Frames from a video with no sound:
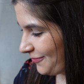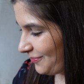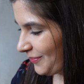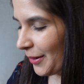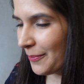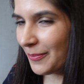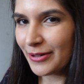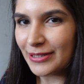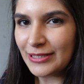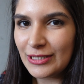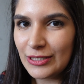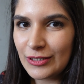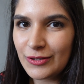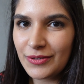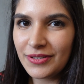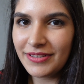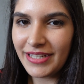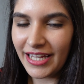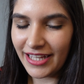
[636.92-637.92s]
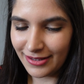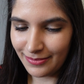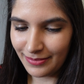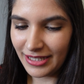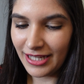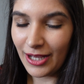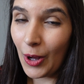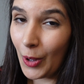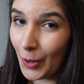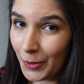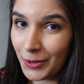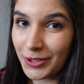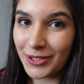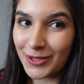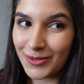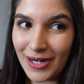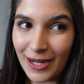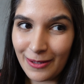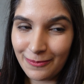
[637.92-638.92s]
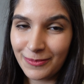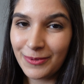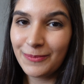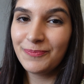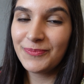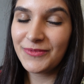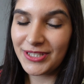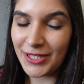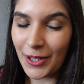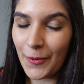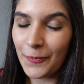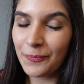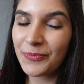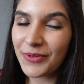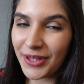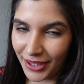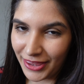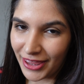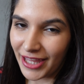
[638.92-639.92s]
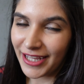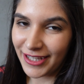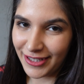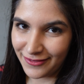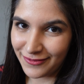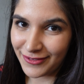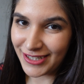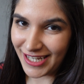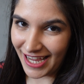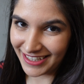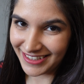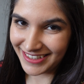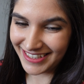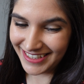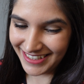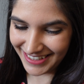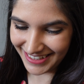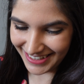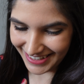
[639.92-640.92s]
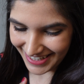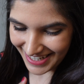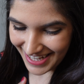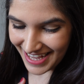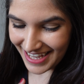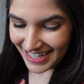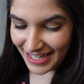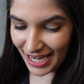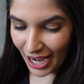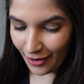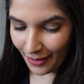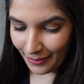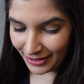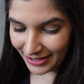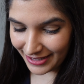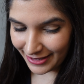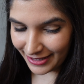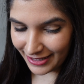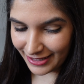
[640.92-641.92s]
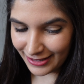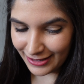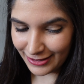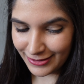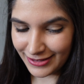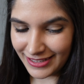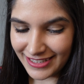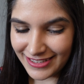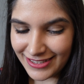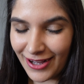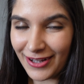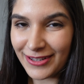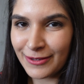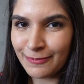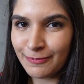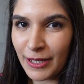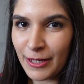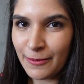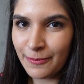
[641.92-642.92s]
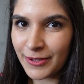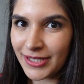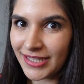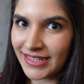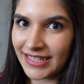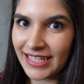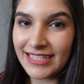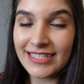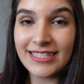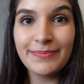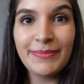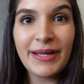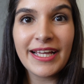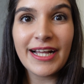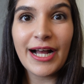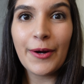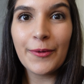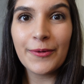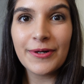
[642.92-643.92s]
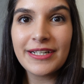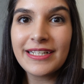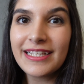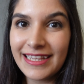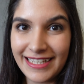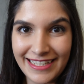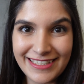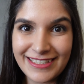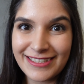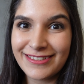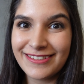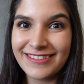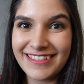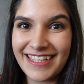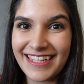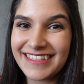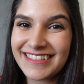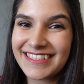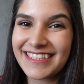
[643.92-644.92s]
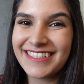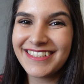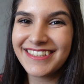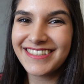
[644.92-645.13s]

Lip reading: My parents used to get me all the crap, so thank you for that. Now I'm gonna glue this on the paper and let's make our letter to Santa.